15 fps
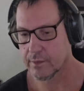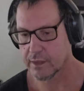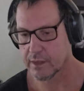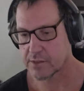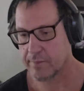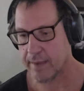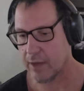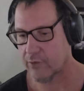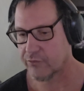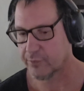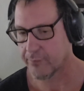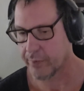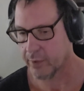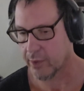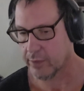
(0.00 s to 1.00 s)
expounds
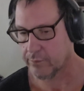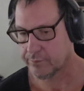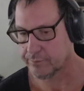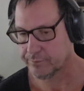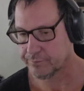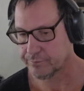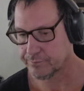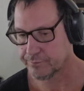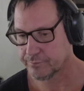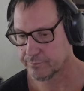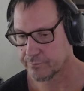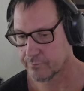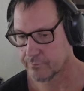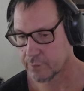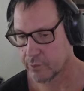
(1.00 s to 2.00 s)
upon
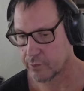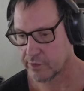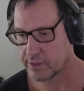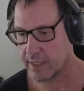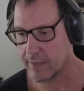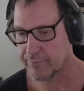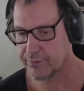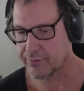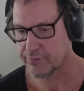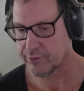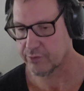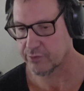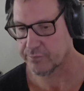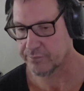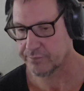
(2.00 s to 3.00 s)
or attempts to.